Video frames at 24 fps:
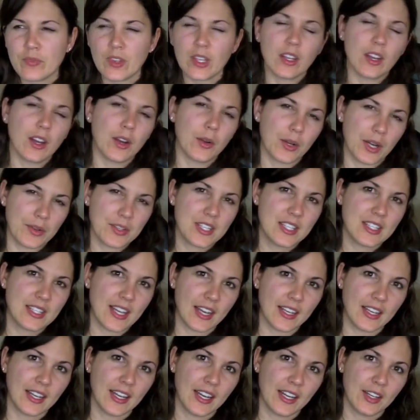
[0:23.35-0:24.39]
when I was
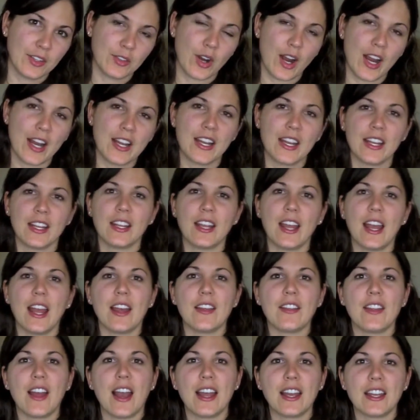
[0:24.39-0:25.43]
studying writing
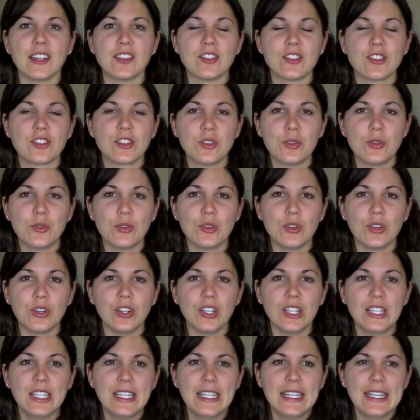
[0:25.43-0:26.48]
and that in
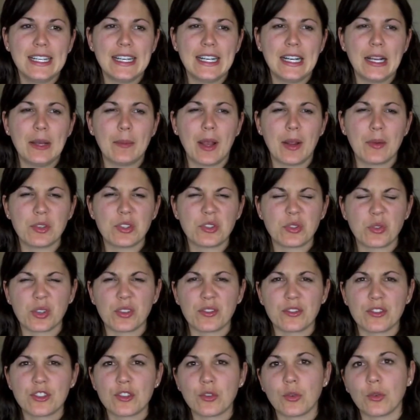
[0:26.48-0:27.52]
school, I was sort
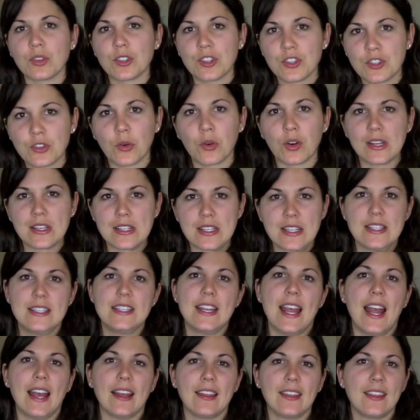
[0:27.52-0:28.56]
of short storied to
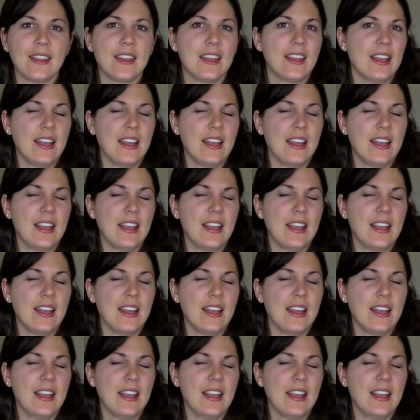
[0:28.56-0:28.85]
death.